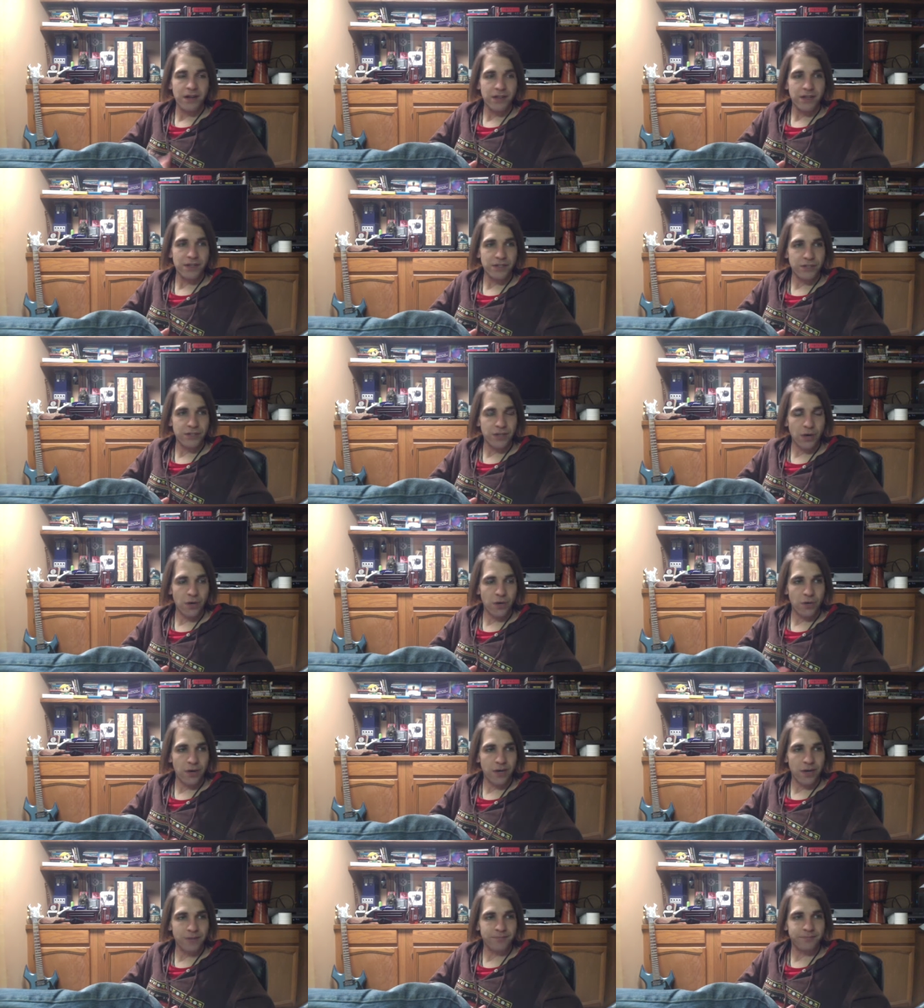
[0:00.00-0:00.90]
So,
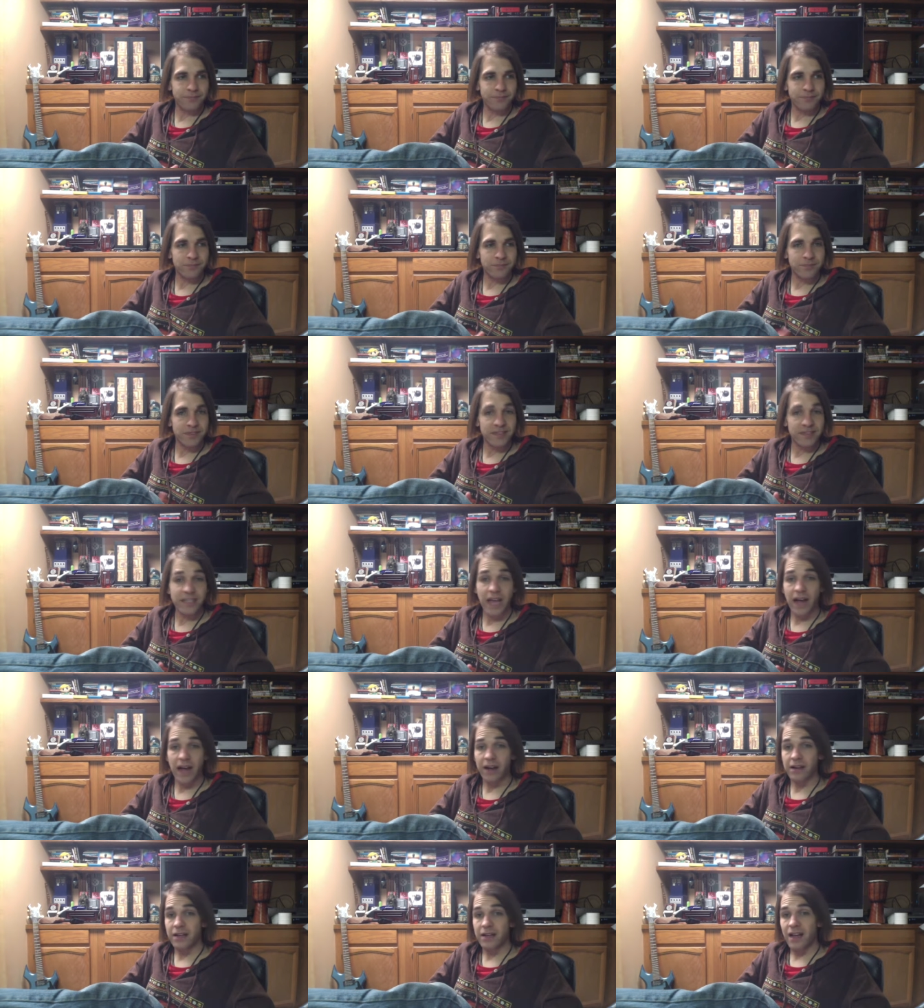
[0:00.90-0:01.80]
um,
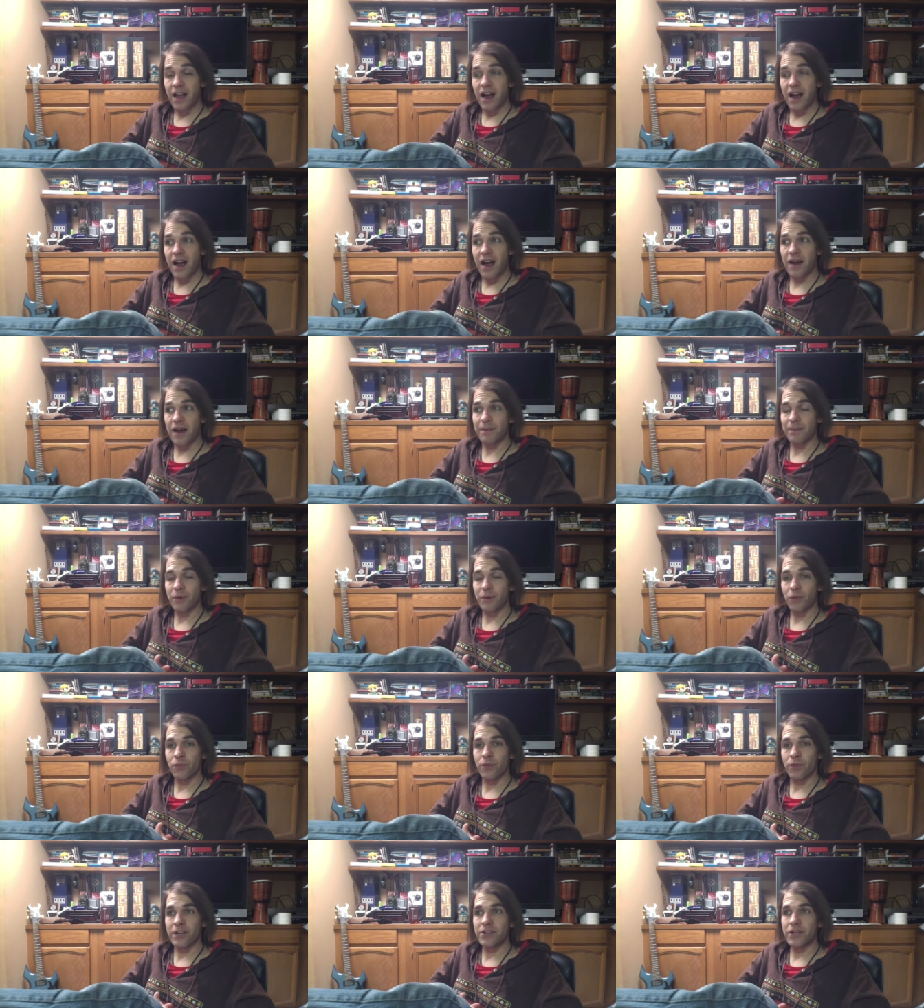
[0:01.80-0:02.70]
yeah, I'm
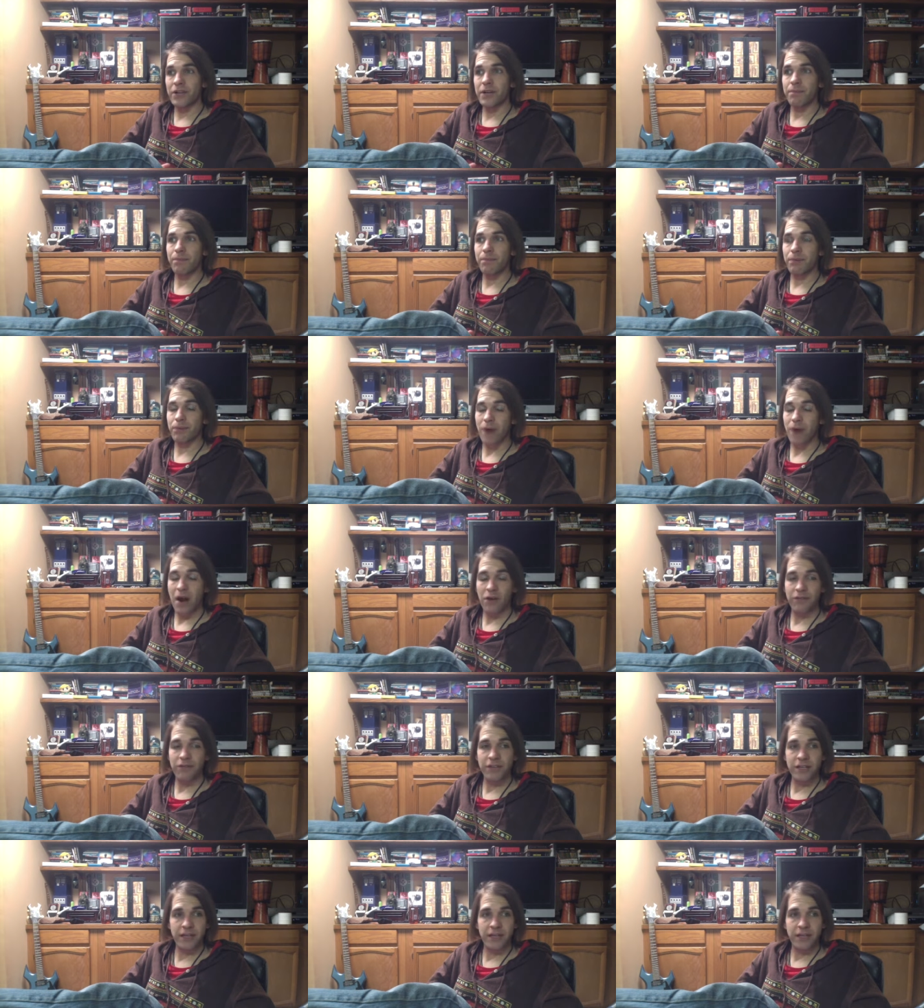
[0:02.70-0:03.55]
really proud of it.